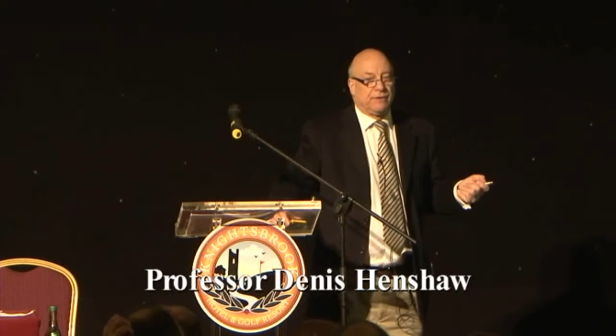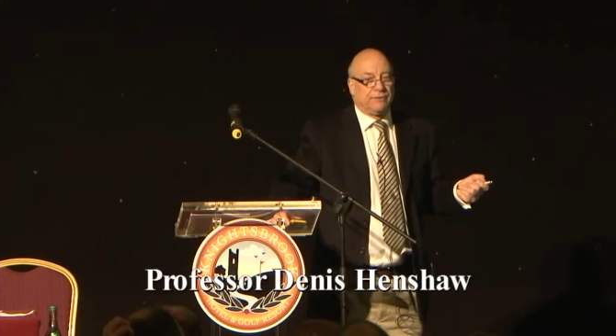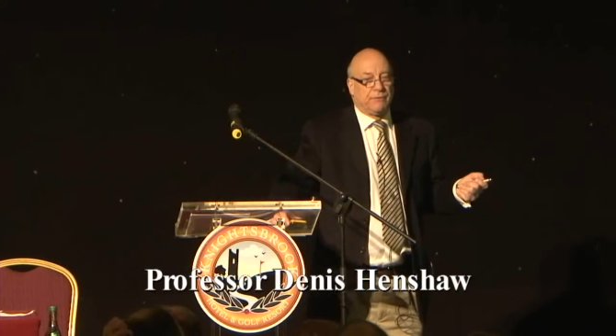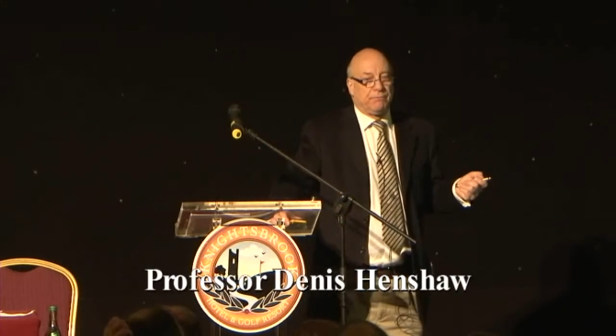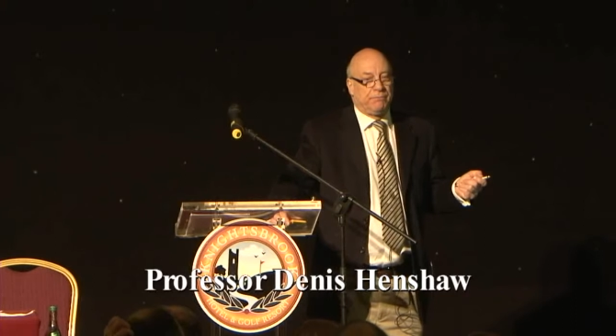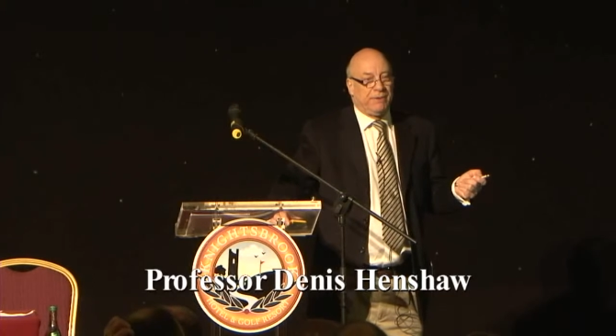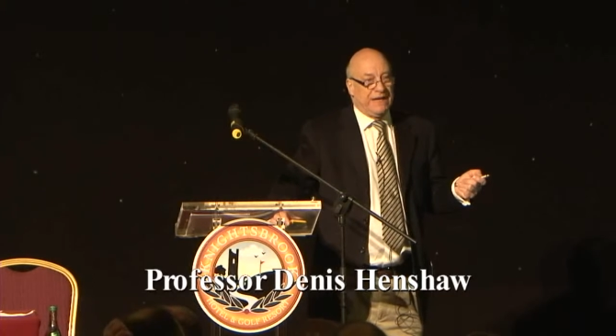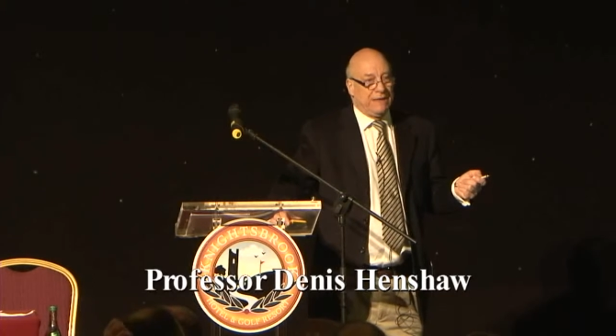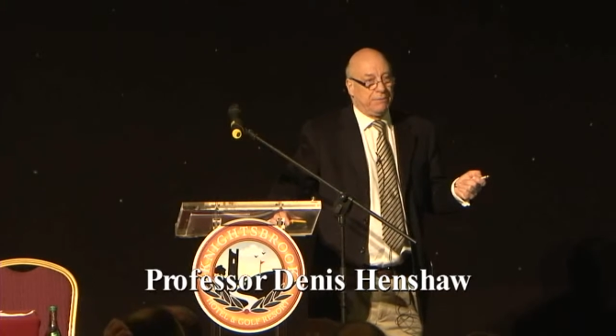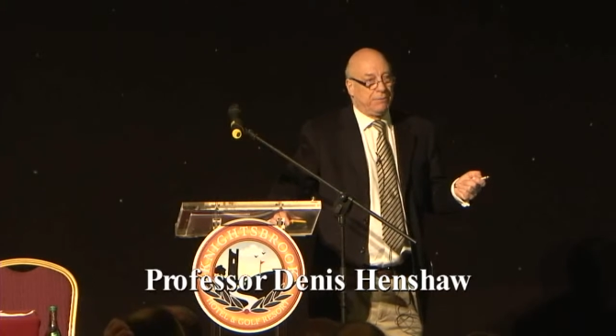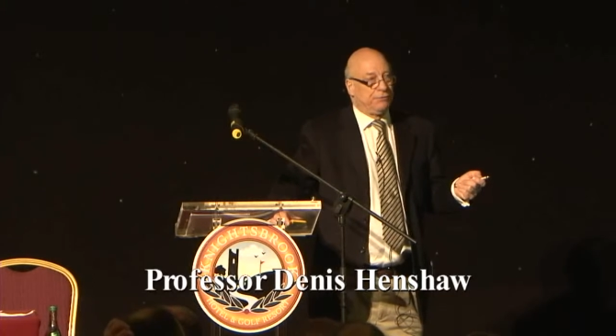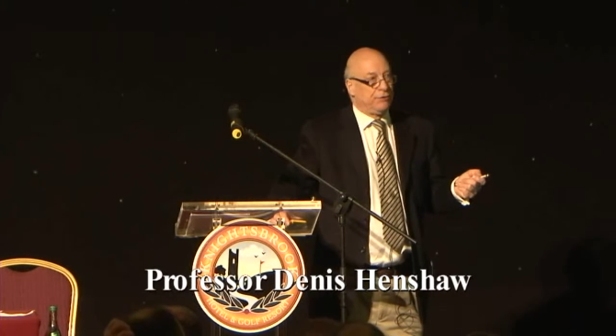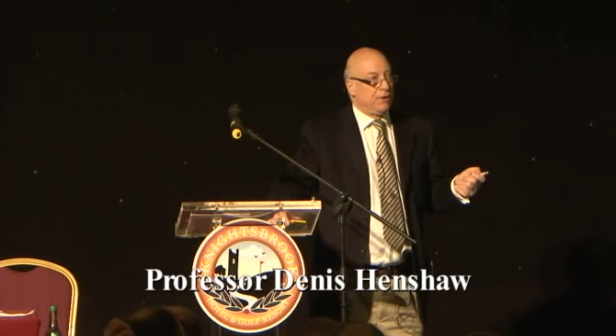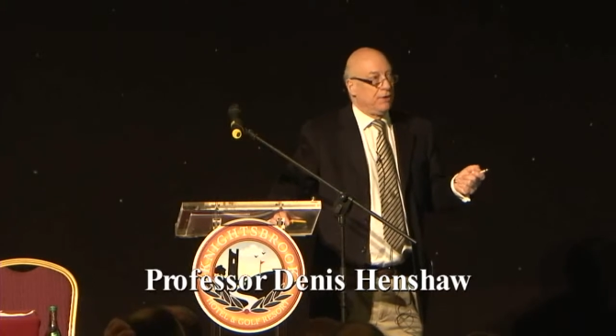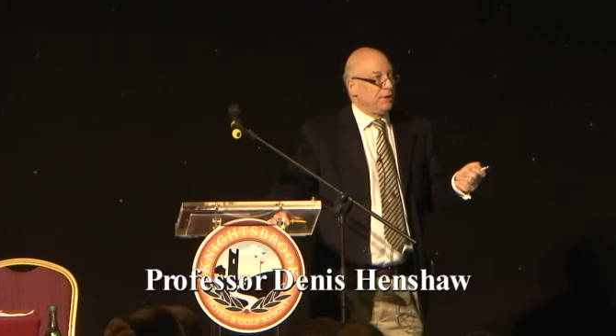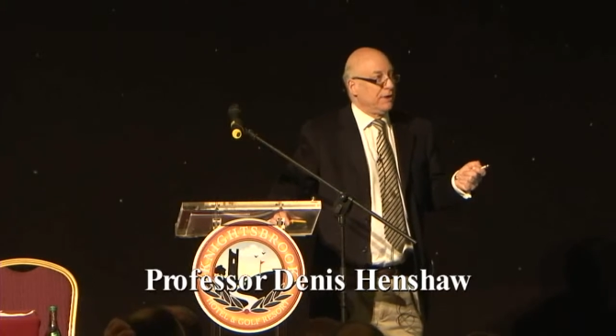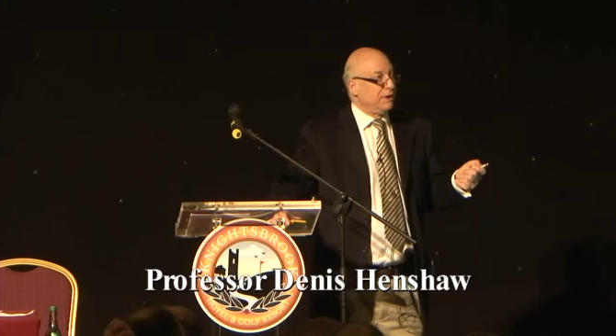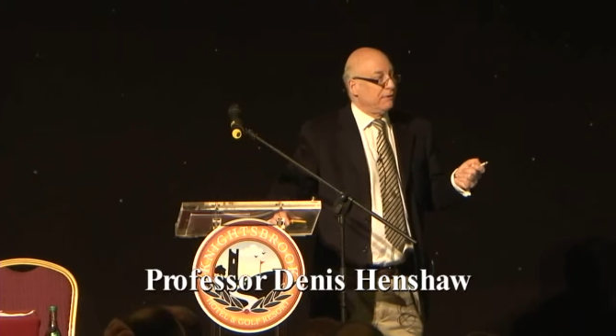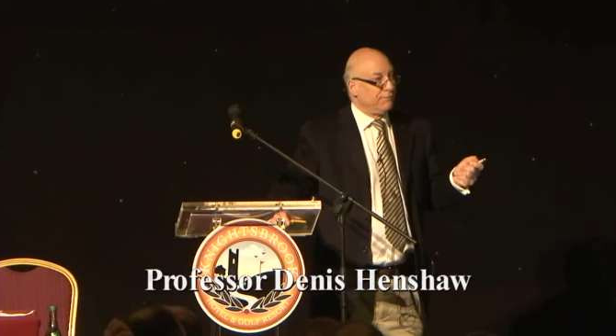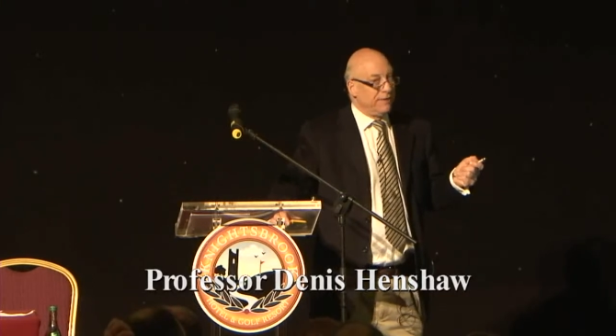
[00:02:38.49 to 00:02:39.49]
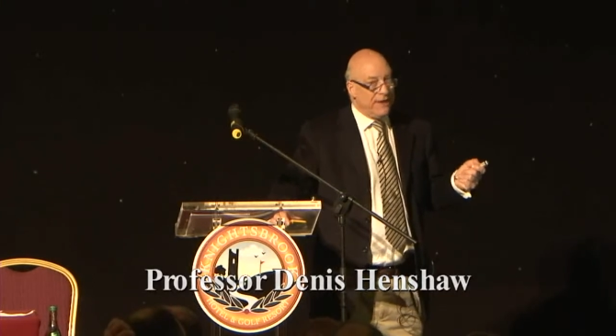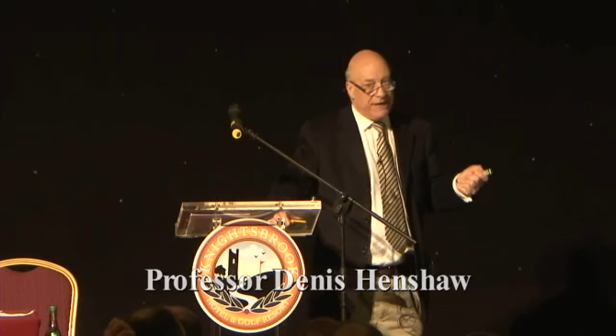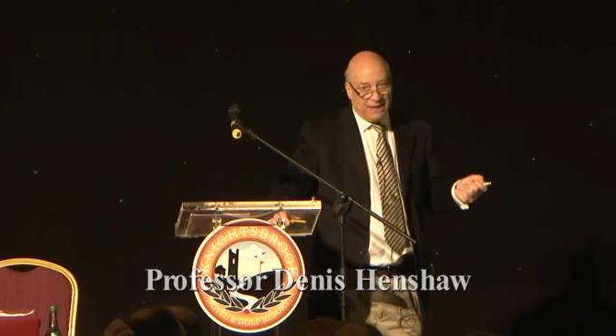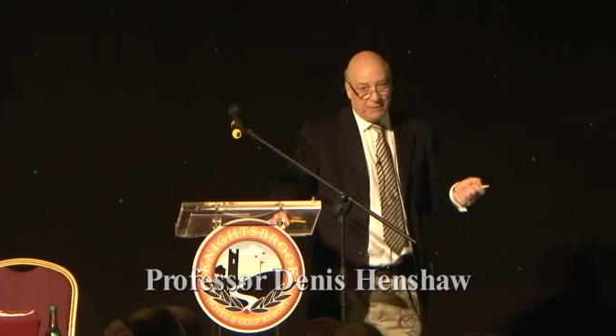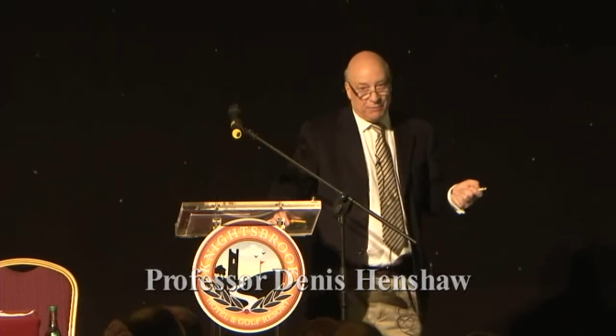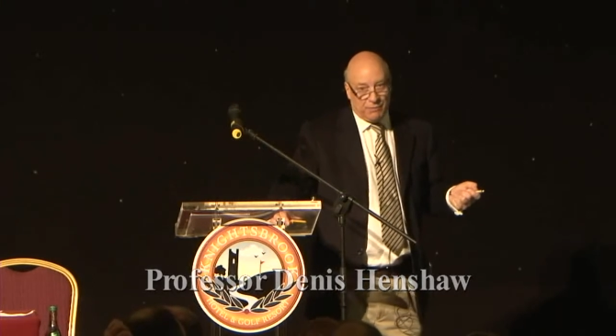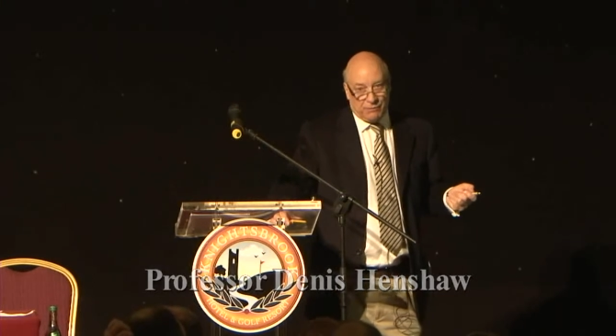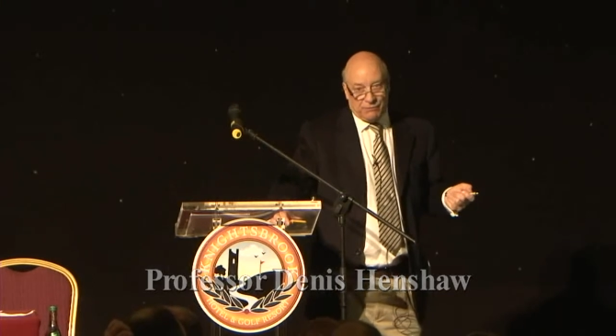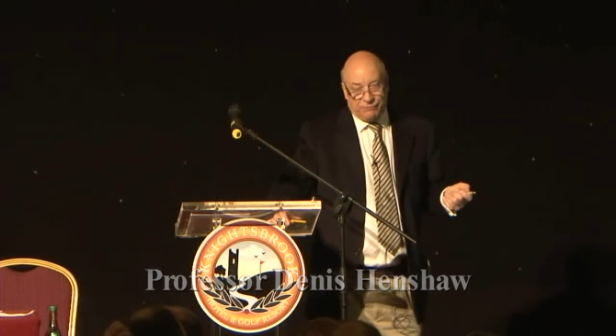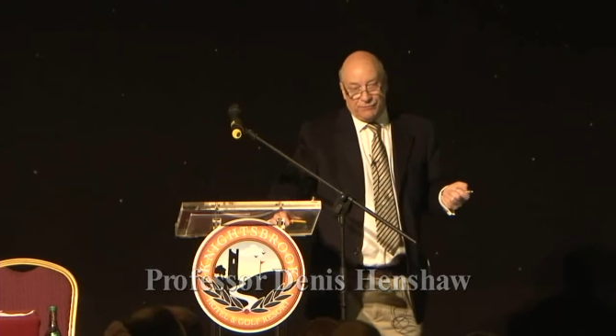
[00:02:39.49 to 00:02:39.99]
and the paper was only available